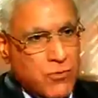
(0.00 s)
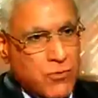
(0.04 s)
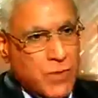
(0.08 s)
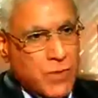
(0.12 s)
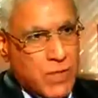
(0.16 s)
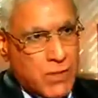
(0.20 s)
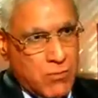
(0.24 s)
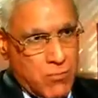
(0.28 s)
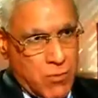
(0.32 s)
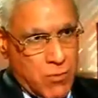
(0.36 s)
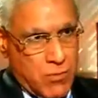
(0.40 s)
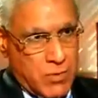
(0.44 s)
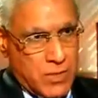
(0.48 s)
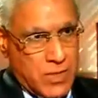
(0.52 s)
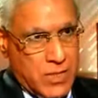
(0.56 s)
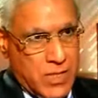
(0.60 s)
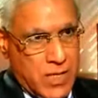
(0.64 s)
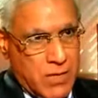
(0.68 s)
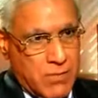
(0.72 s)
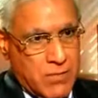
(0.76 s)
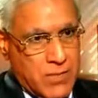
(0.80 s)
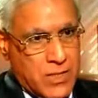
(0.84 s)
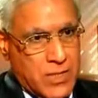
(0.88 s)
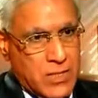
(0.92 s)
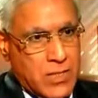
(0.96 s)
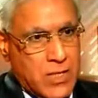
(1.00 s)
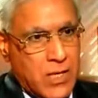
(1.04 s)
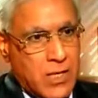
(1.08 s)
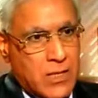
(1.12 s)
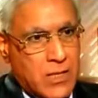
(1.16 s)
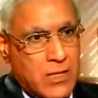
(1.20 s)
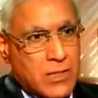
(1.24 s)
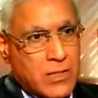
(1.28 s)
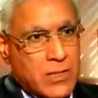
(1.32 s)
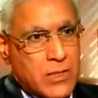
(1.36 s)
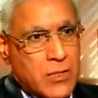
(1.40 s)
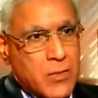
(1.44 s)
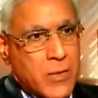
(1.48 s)
this for me in a moment's time, that
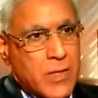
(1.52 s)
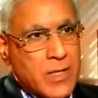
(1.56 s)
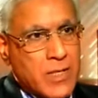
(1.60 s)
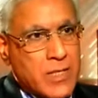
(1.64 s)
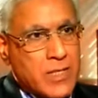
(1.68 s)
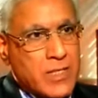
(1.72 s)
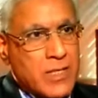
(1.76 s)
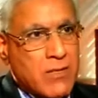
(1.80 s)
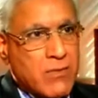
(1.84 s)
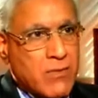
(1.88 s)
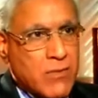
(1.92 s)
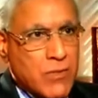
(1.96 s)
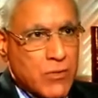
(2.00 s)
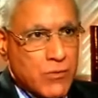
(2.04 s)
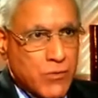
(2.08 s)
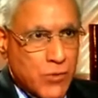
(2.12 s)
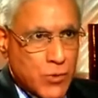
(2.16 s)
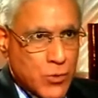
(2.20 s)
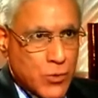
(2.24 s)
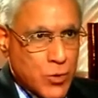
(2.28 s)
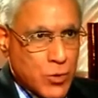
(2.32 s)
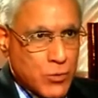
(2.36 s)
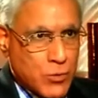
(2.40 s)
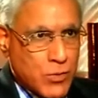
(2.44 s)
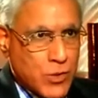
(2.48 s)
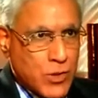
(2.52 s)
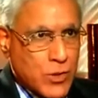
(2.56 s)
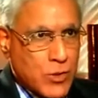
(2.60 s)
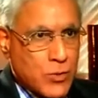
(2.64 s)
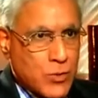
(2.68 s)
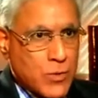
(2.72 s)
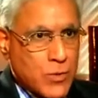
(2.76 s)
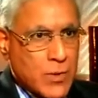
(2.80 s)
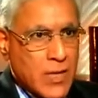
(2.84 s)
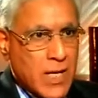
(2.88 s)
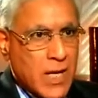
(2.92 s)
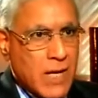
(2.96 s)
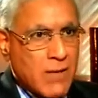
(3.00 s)
starting the 27th of October,
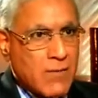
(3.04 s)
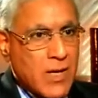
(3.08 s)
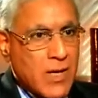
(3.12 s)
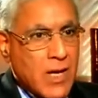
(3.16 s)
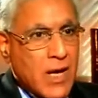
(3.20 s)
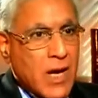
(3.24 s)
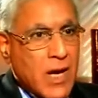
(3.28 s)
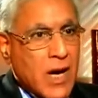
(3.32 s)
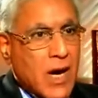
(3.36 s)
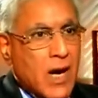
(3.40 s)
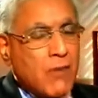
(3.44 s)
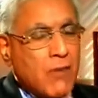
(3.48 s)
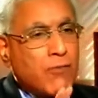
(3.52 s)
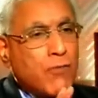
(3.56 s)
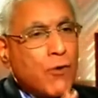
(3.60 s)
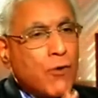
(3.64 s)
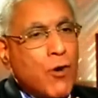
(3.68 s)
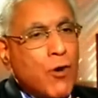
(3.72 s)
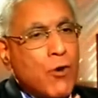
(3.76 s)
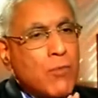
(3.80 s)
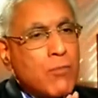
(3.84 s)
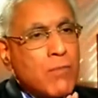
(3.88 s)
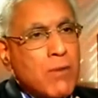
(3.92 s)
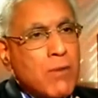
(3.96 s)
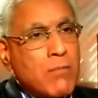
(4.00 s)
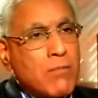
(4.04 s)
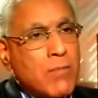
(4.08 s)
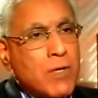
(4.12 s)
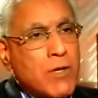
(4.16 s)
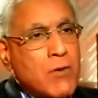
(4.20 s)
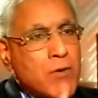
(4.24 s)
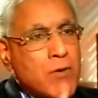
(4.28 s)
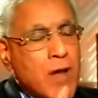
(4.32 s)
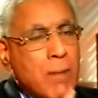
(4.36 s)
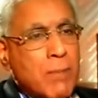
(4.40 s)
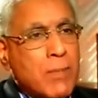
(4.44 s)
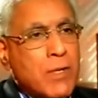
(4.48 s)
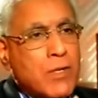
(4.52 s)
you will have a
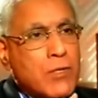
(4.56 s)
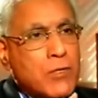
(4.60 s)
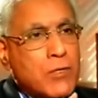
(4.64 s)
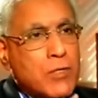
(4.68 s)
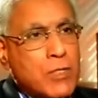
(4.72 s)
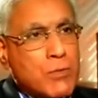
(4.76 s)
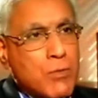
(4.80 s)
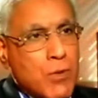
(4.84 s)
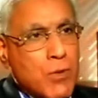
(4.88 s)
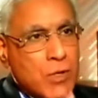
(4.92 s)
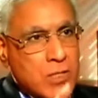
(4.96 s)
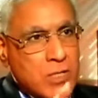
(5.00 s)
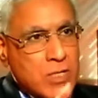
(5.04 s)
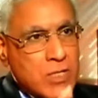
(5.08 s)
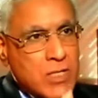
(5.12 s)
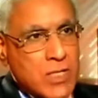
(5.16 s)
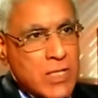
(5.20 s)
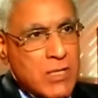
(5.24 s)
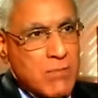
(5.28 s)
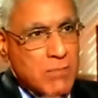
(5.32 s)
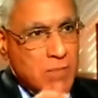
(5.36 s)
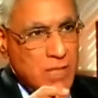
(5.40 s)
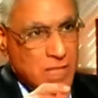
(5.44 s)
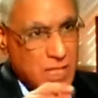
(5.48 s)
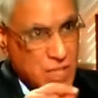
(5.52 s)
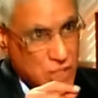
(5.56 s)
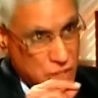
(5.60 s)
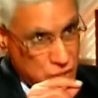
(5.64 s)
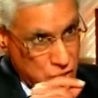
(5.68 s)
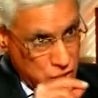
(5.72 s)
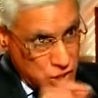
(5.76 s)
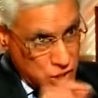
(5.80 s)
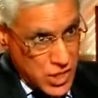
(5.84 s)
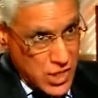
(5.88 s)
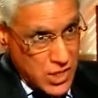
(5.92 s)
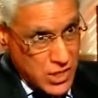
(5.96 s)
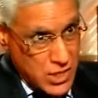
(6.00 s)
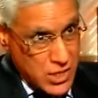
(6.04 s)
four-member rapid response team in
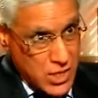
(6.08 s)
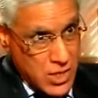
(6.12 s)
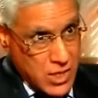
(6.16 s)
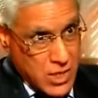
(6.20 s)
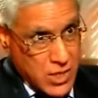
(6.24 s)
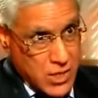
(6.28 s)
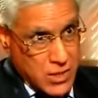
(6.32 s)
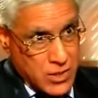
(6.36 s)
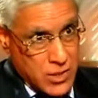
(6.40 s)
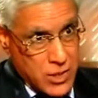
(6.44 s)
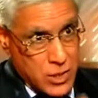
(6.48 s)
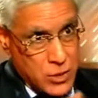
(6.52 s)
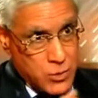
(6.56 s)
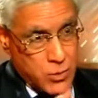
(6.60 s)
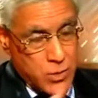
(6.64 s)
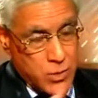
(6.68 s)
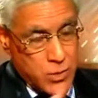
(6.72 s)
each state. Yes.